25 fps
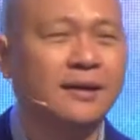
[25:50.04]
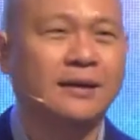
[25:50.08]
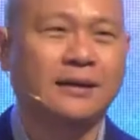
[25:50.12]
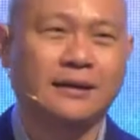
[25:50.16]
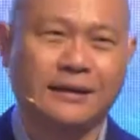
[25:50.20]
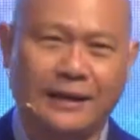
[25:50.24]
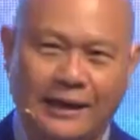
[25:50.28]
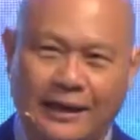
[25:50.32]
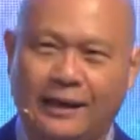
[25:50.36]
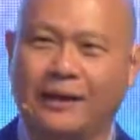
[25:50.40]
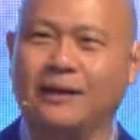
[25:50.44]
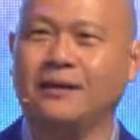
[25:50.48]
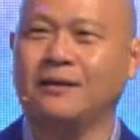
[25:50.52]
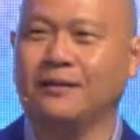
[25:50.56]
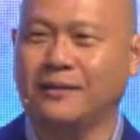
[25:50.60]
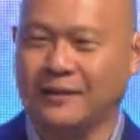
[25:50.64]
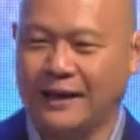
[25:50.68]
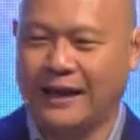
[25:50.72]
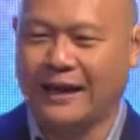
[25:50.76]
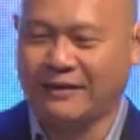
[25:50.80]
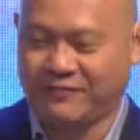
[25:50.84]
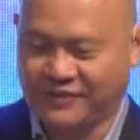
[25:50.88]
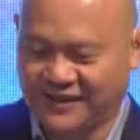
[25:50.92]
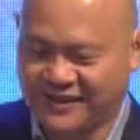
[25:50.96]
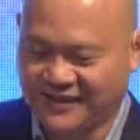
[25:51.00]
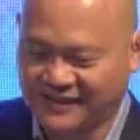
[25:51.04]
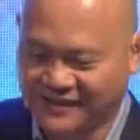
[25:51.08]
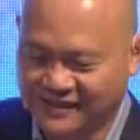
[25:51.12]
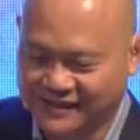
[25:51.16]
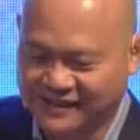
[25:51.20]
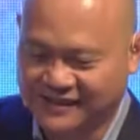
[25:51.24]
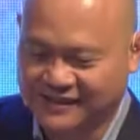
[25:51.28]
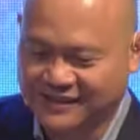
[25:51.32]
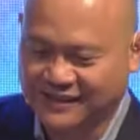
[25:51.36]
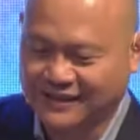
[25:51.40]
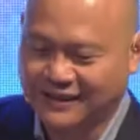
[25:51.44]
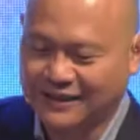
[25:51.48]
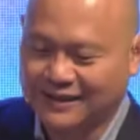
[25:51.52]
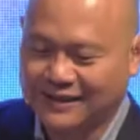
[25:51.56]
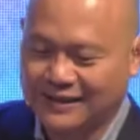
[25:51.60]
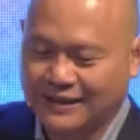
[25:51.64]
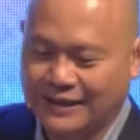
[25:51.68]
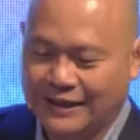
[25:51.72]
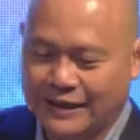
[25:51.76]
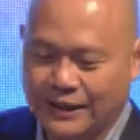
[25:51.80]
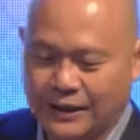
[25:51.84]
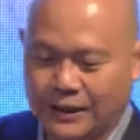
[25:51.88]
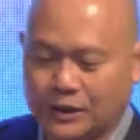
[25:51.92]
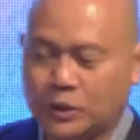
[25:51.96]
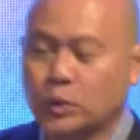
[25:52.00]
and the evidence,
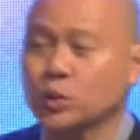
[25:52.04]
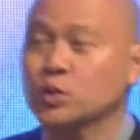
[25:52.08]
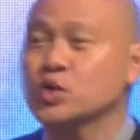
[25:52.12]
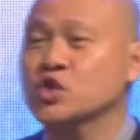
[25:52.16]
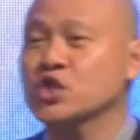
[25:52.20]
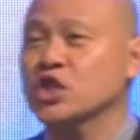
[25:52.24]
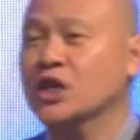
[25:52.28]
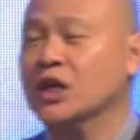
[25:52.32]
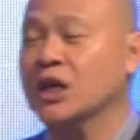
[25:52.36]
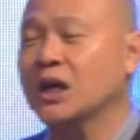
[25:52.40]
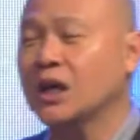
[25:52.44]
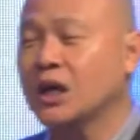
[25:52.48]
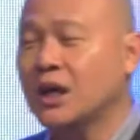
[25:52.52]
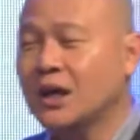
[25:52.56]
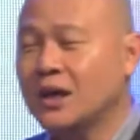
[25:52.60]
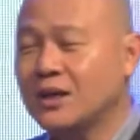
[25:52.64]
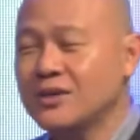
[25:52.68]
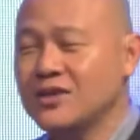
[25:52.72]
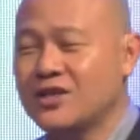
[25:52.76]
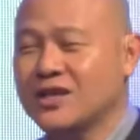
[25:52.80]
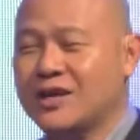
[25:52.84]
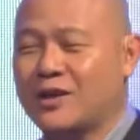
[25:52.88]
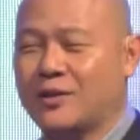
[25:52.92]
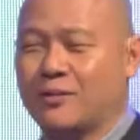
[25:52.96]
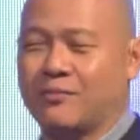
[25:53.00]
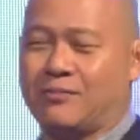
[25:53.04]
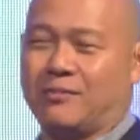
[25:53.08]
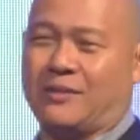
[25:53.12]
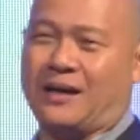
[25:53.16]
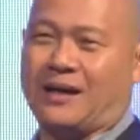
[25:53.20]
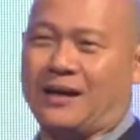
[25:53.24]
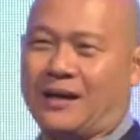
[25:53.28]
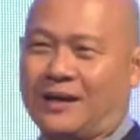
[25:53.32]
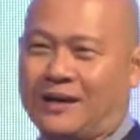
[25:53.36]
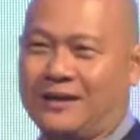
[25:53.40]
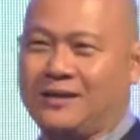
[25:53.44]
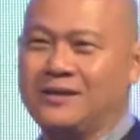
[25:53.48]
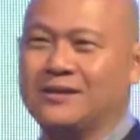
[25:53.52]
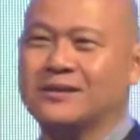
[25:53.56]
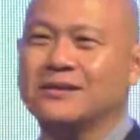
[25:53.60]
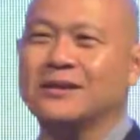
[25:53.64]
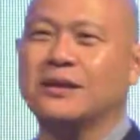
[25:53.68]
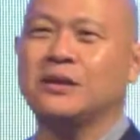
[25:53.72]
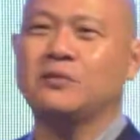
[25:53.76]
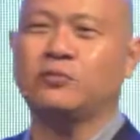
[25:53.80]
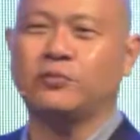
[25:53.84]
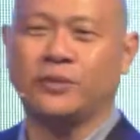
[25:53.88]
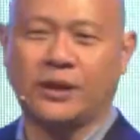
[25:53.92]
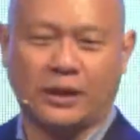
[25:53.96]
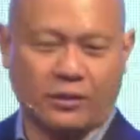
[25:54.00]
and to change our minds
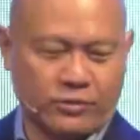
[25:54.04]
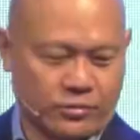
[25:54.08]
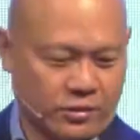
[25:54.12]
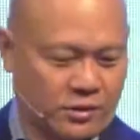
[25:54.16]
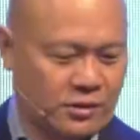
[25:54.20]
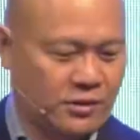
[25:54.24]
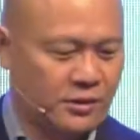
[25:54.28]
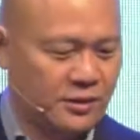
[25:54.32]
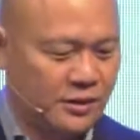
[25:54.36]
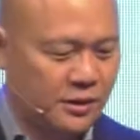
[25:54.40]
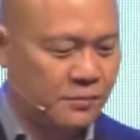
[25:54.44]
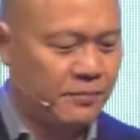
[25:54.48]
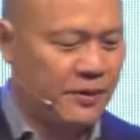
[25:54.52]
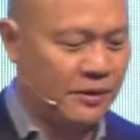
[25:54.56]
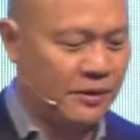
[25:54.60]
if we are wrong about